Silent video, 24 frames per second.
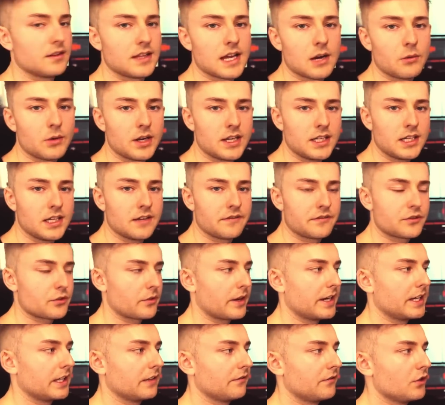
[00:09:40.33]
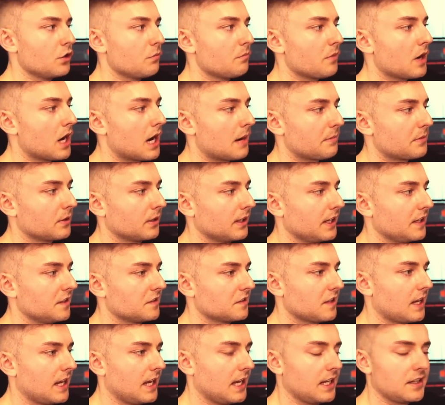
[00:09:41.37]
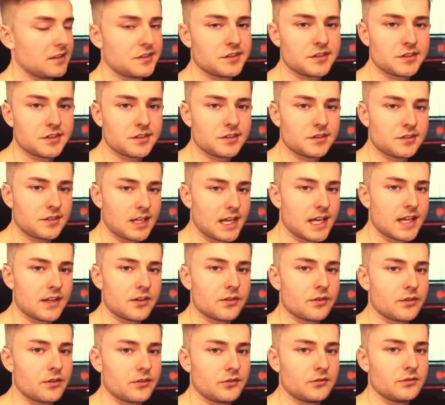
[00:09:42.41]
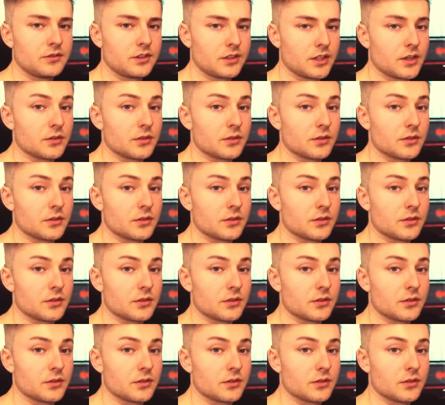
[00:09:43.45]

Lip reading: That way, if TradingView populates a standard,